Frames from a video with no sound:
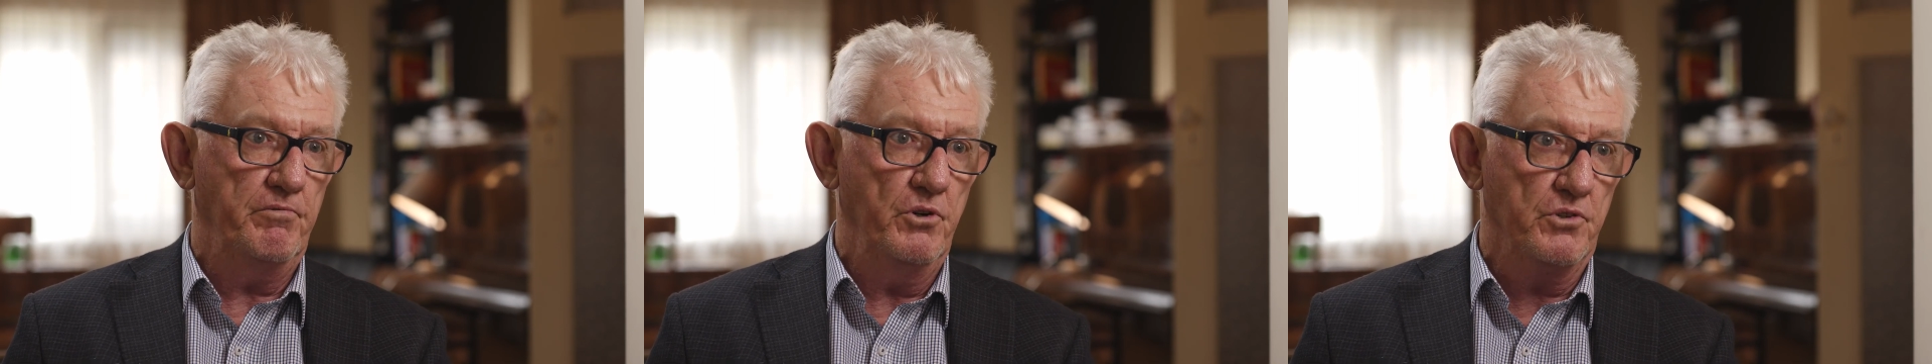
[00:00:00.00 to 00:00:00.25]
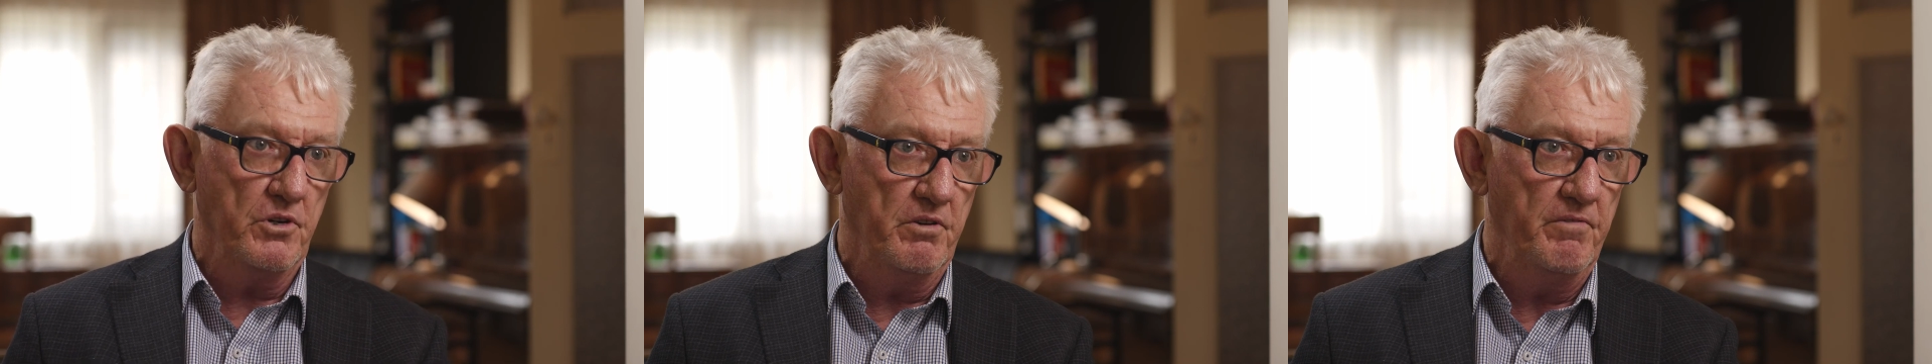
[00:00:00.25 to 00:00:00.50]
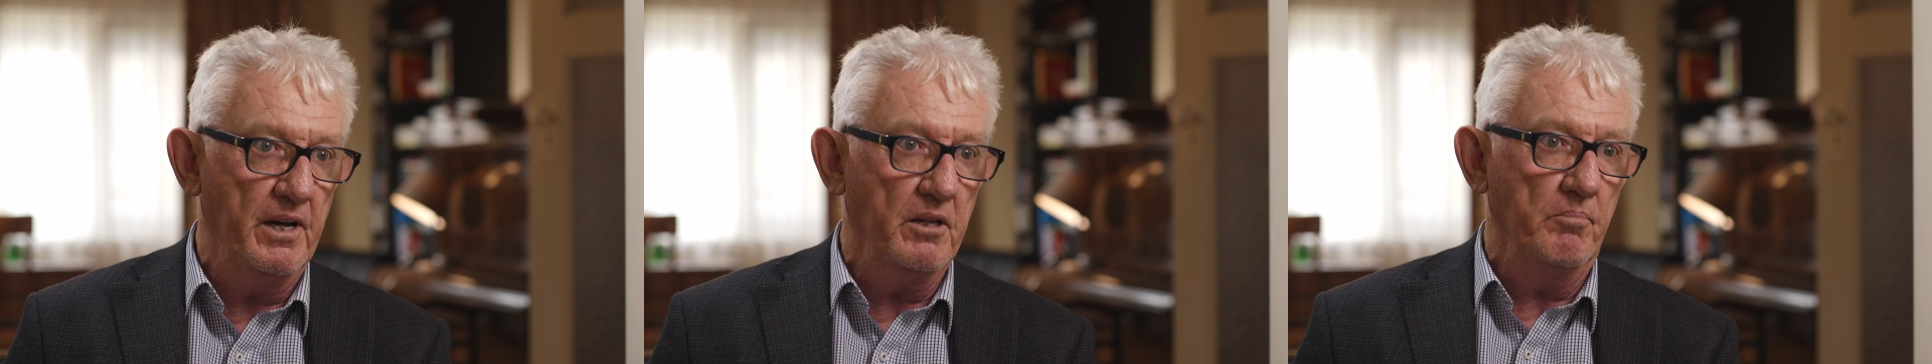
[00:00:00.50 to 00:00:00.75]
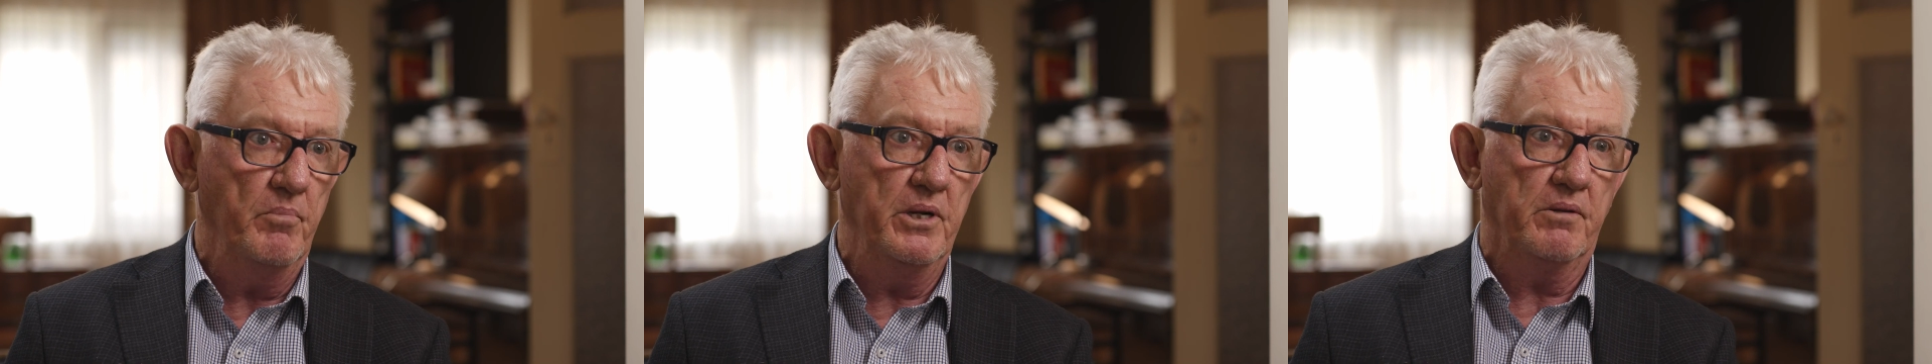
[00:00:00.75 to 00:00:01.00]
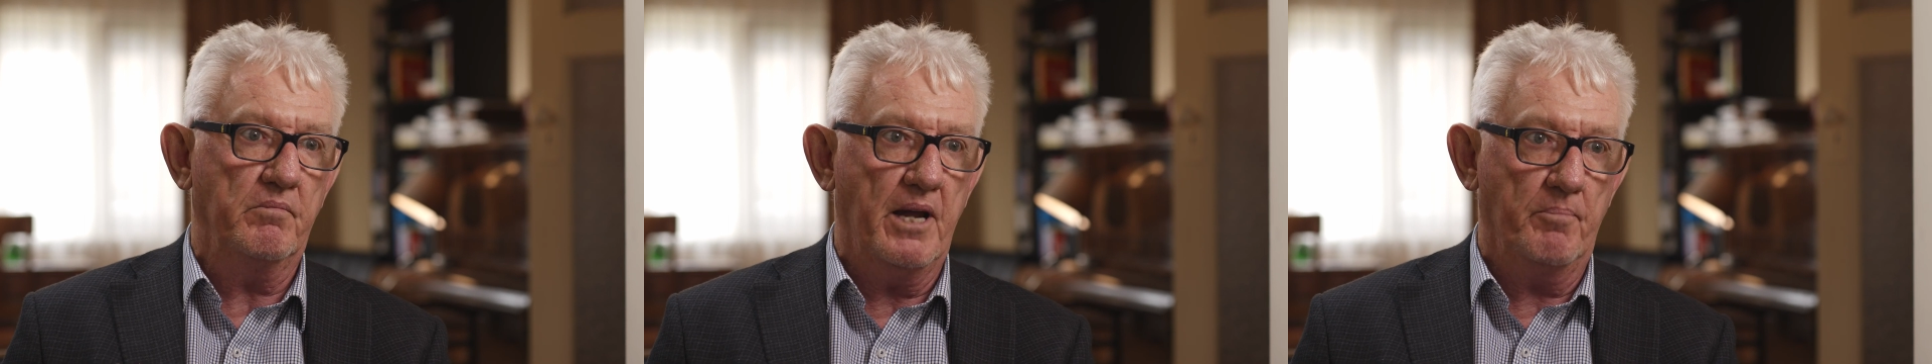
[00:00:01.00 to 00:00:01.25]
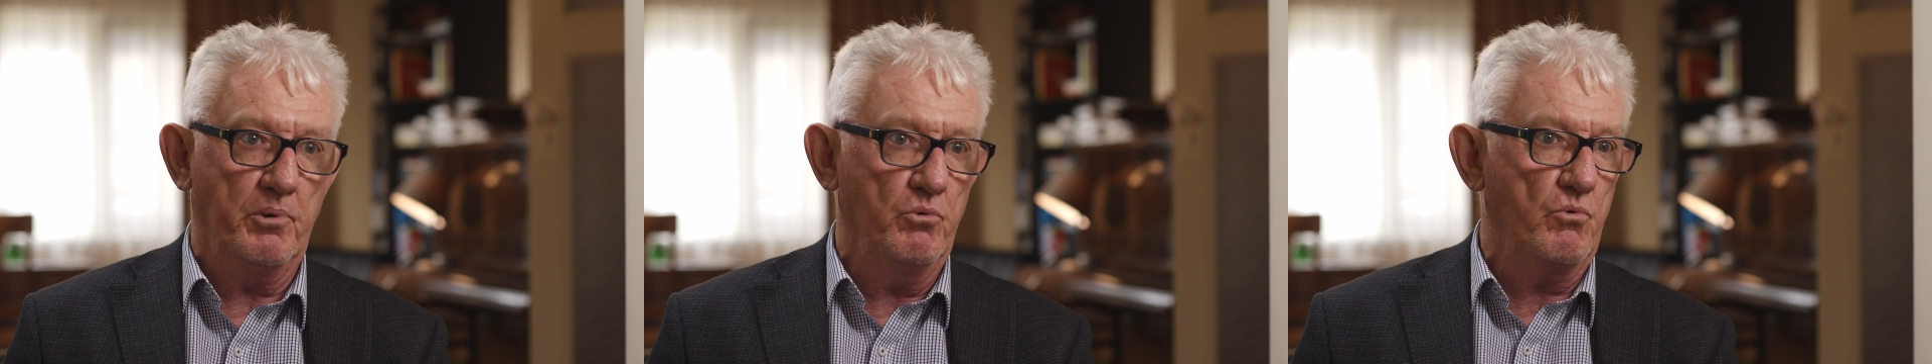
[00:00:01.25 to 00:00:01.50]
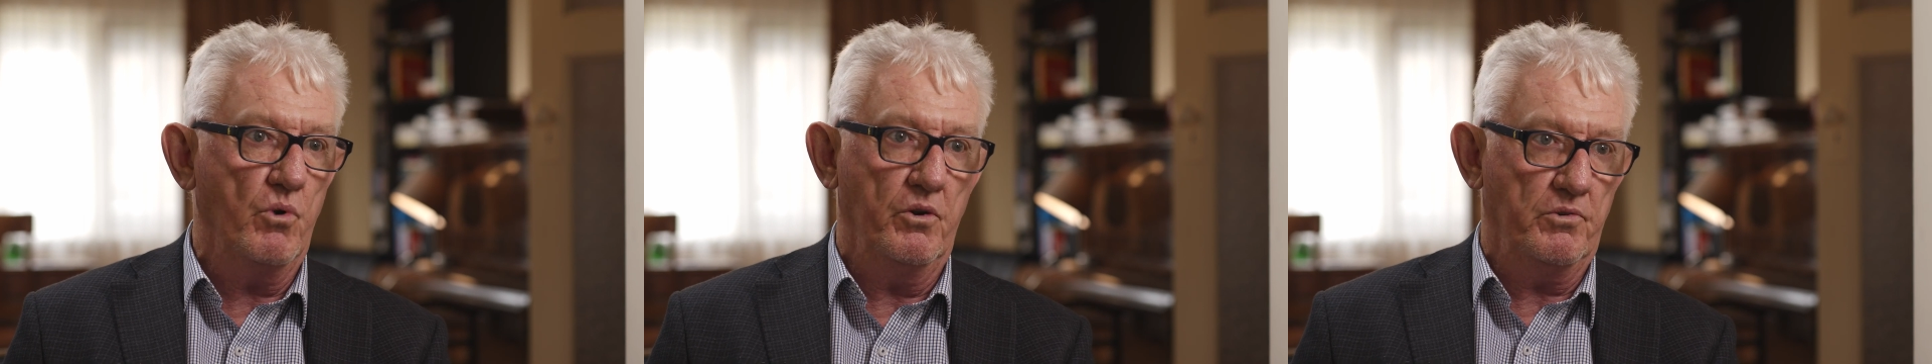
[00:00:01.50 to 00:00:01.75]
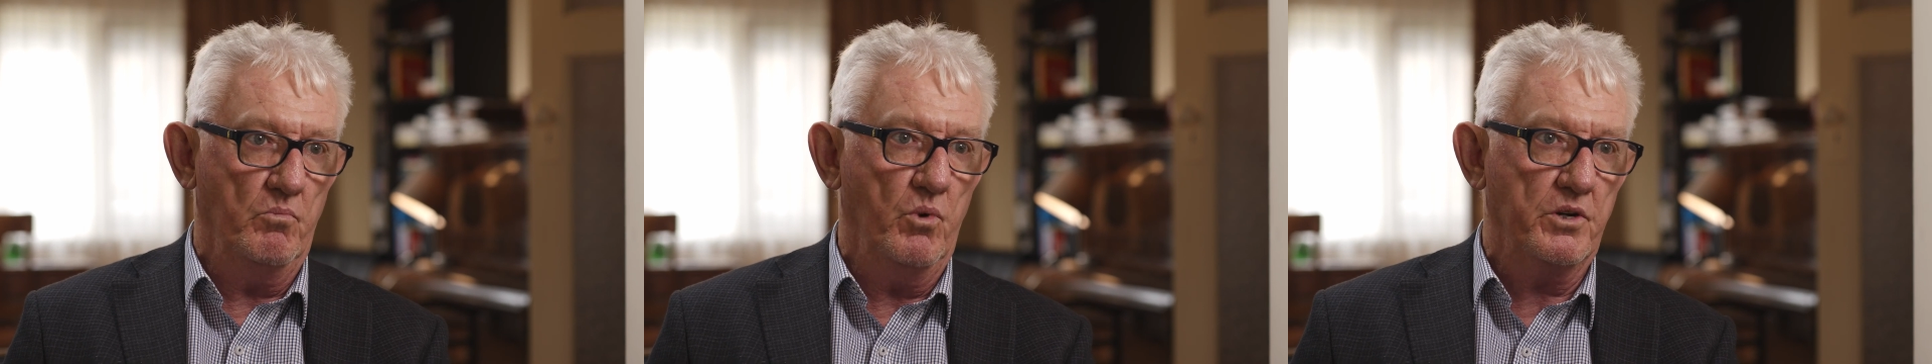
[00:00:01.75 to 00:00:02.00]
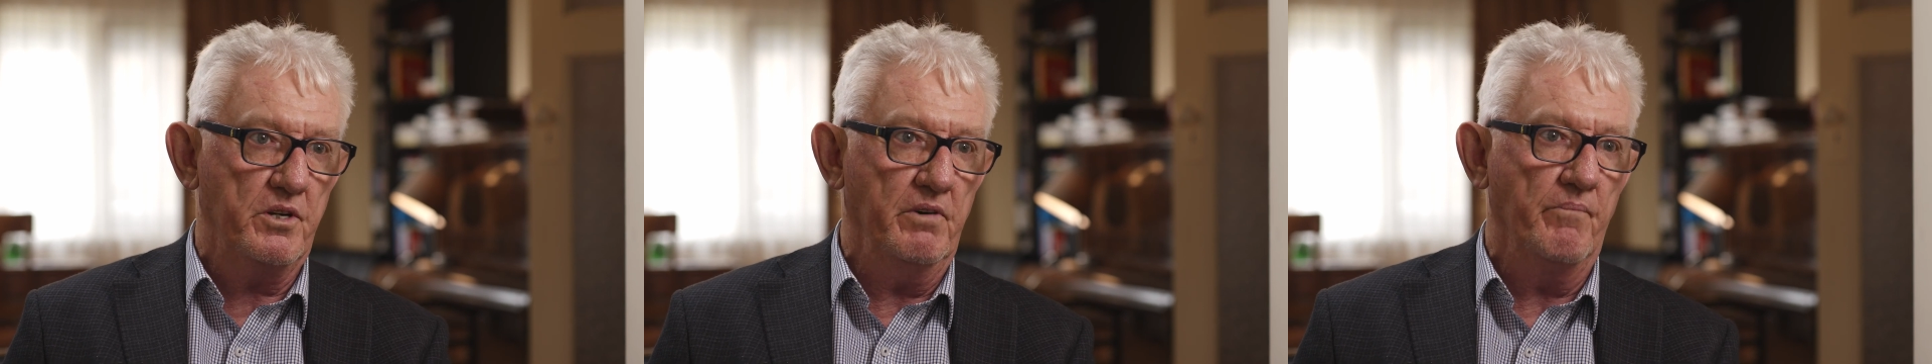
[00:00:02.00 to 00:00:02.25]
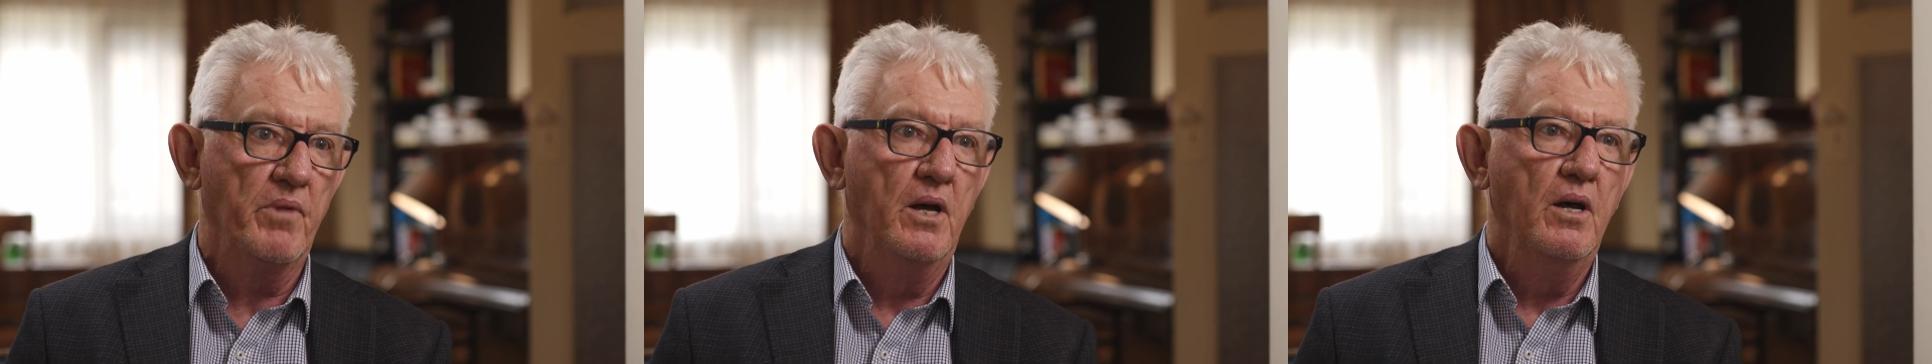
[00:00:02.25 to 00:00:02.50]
future development, capital growth and whatever.